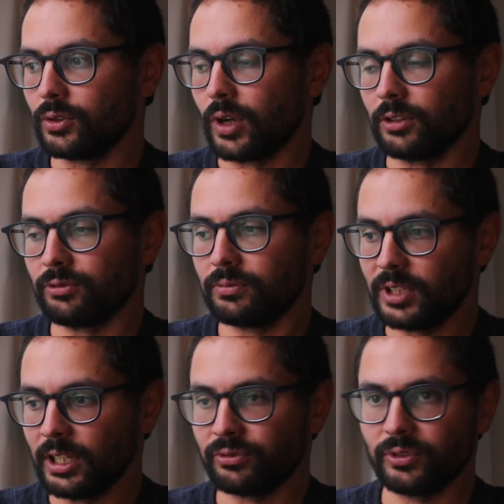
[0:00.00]
kind of
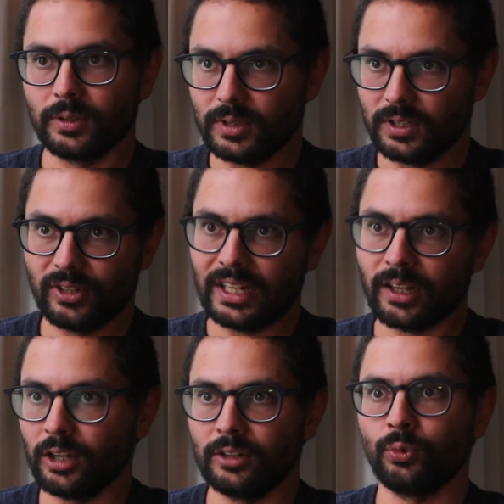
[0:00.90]
delve into that
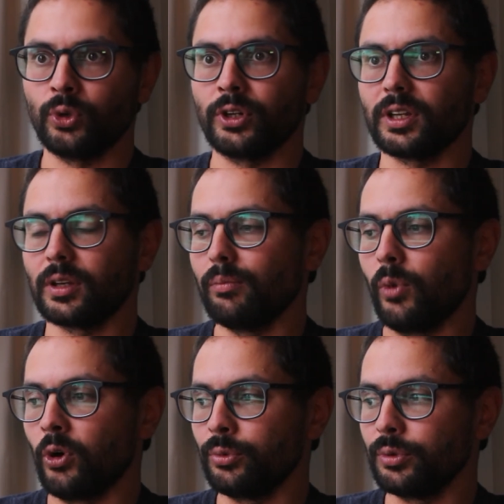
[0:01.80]
kind of work
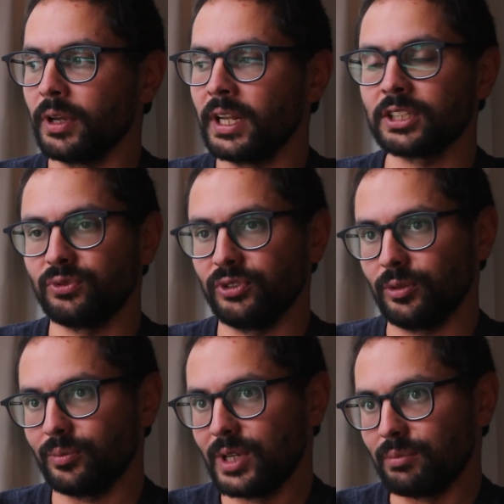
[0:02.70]
more with my next
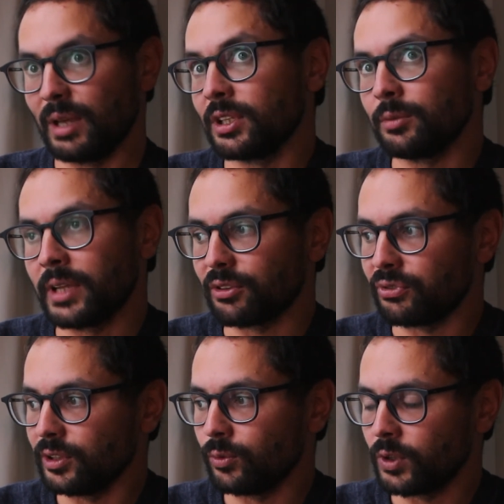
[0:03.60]
film. Maybe I'll make a
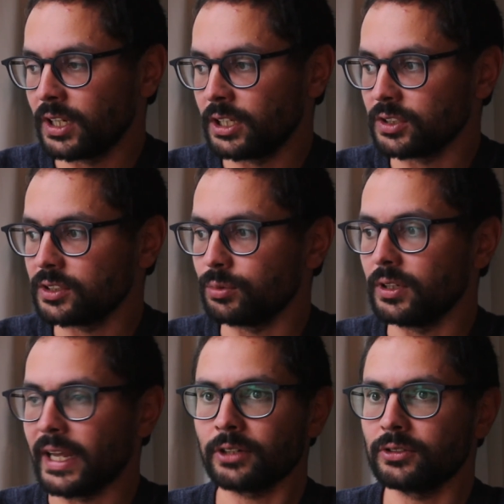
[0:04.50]
film one day just
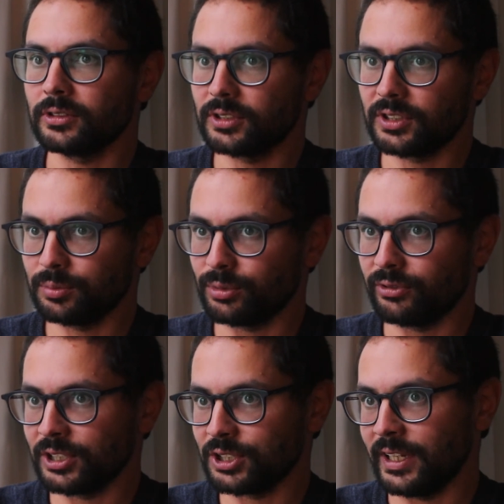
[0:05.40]
with actors, just
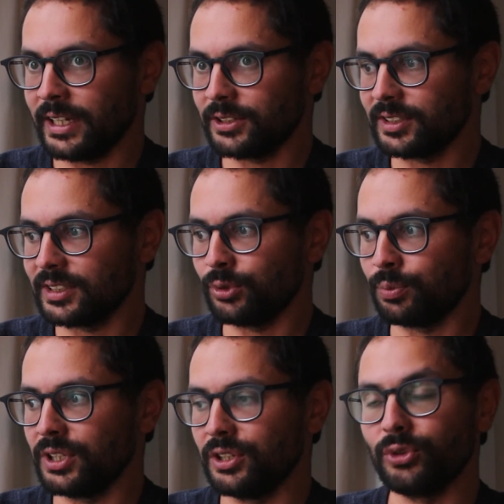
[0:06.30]
professional actors. That would
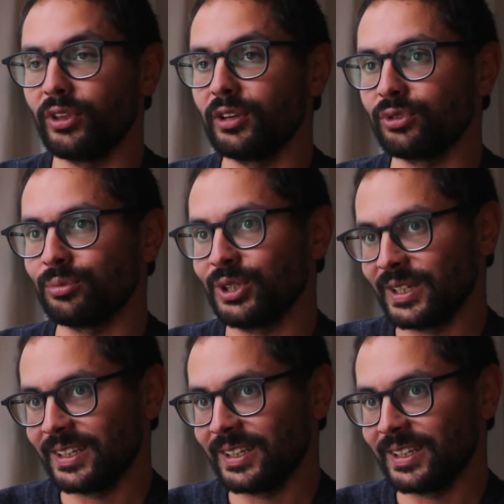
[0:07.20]
be a new thing for me.